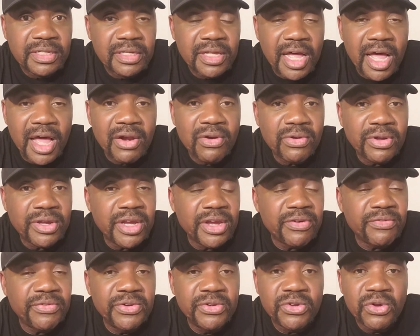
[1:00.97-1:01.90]
I don't care
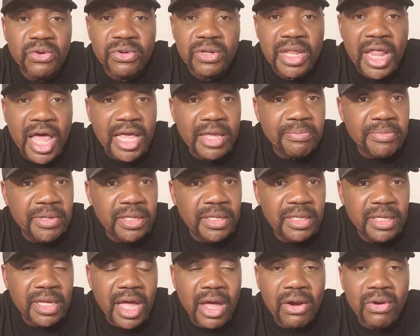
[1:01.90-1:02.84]
if you don't like
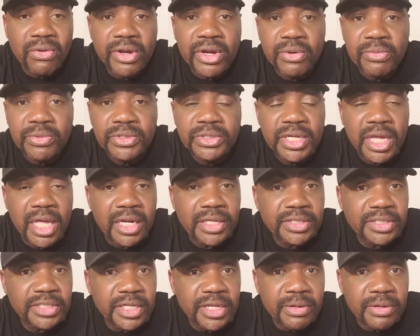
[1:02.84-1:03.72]
me. I don't care what you got to say